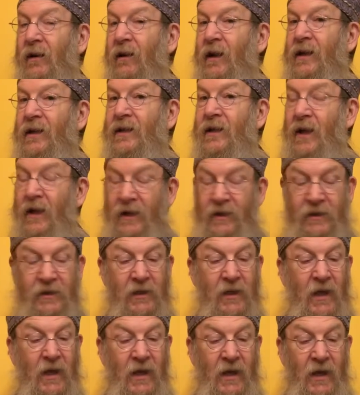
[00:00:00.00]
latex.
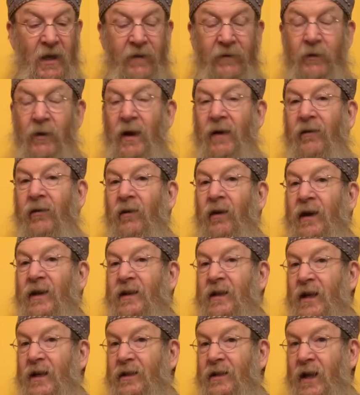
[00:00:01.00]
And if you have a
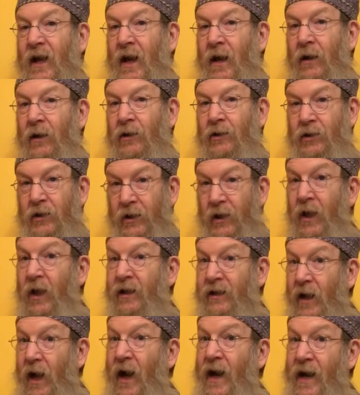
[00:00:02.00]
latex allergy,
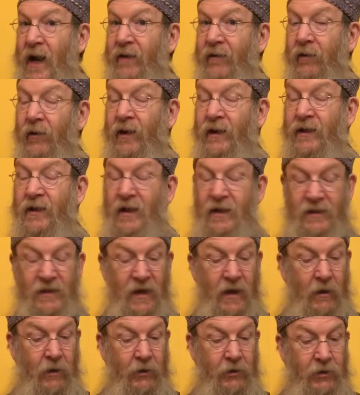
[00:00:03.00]
I have a latex
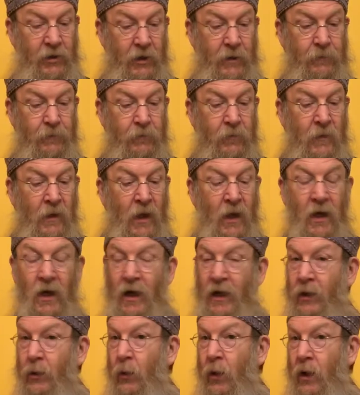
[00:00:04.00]
allergy,
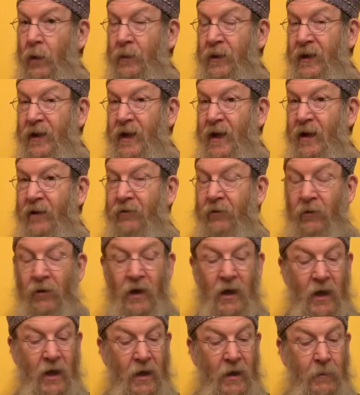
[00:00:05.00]
you want to be careful.
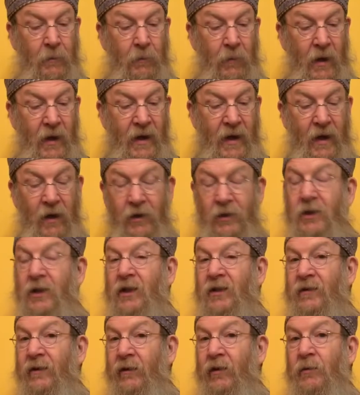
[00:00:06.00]
My allergy
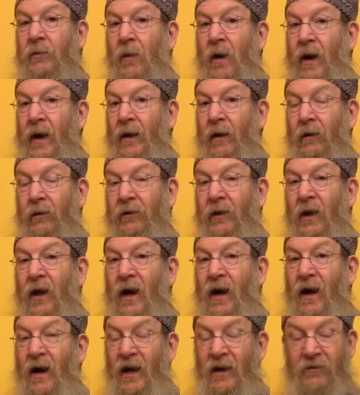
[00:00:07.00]
is very mild.
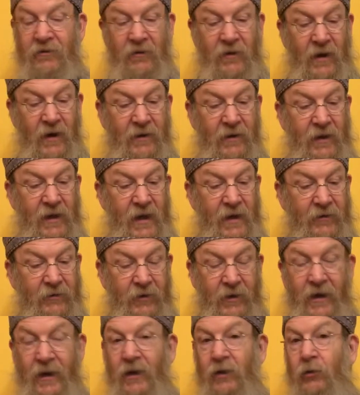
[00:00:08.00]
I find that after I
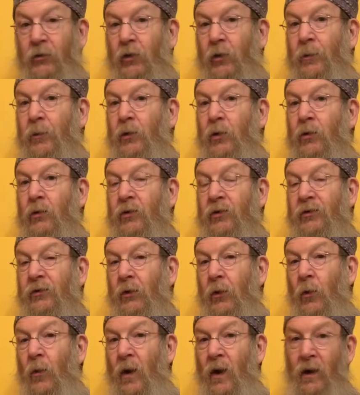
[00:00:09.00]
handle the balloons for a
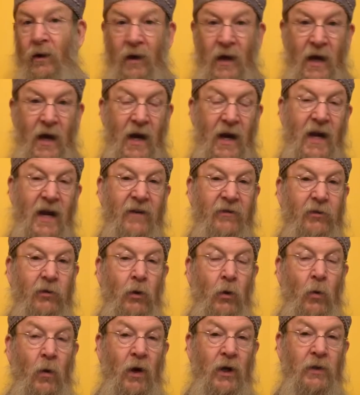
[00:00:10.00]
while, I have to go
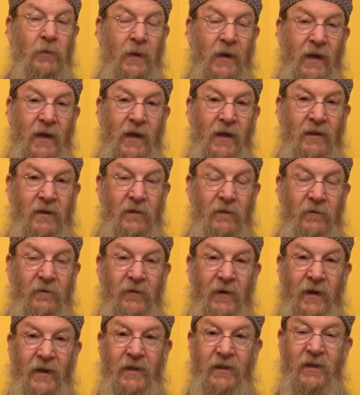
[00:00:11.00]
wash my hands
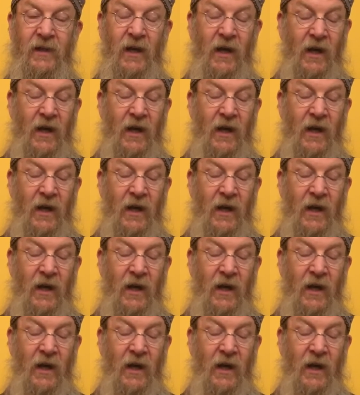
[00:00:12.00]
and face.